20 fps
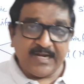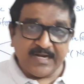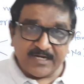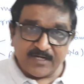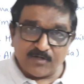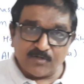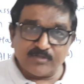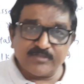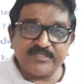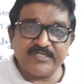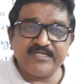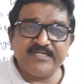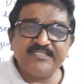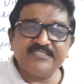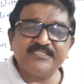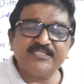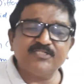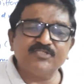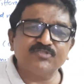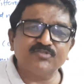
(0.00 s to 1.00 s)
Hydrogen
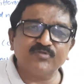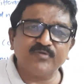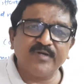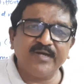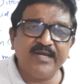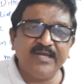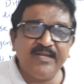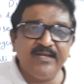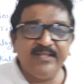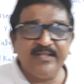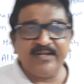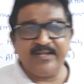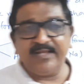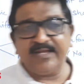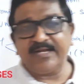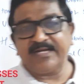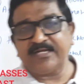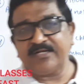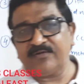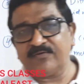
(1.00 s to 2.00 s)
is also highly
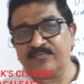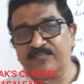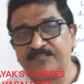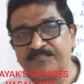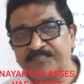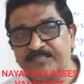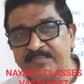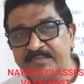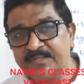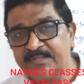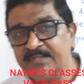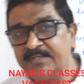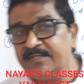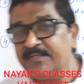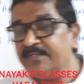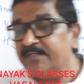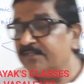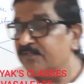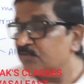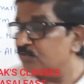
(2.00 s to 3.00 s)
reactive.
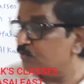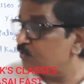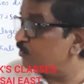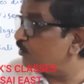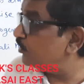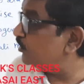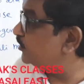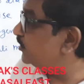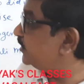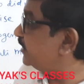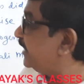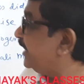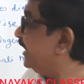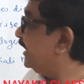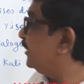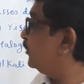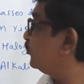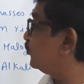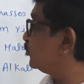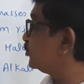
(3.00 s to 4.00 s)
So
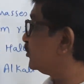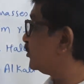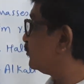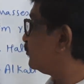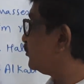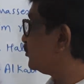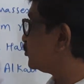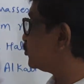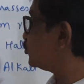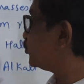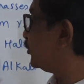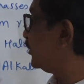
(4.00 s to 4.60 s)
hydrogen was